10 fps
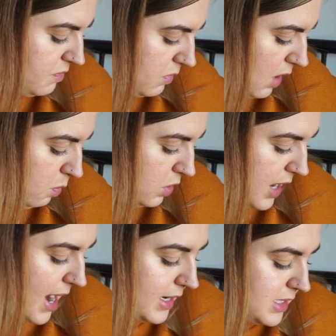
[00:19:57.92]
I wouldn't
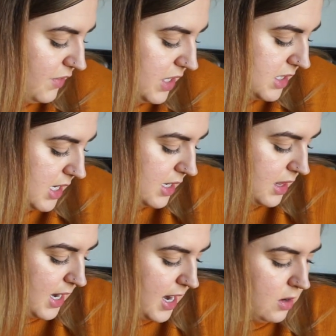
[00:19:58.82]
actively seek that
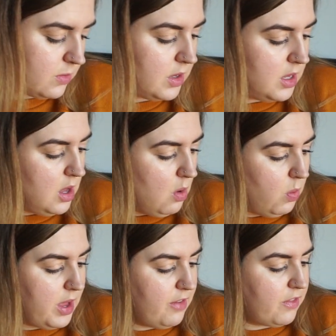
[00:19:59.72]
out. We
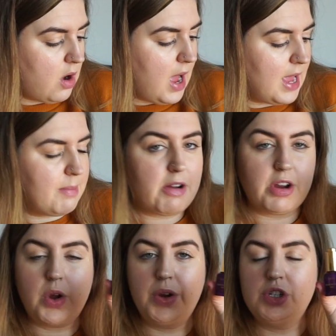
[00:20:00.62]
have got a
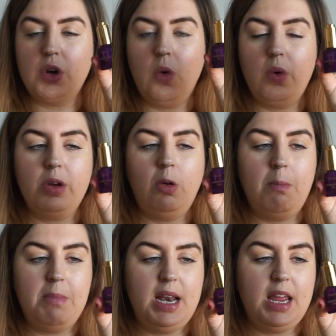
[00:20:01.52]
Maracuja Oil
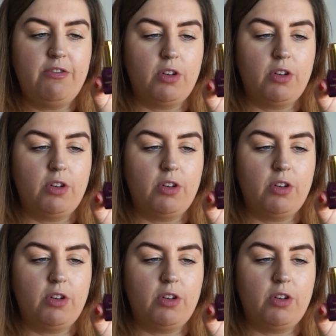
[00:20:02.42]
Mini from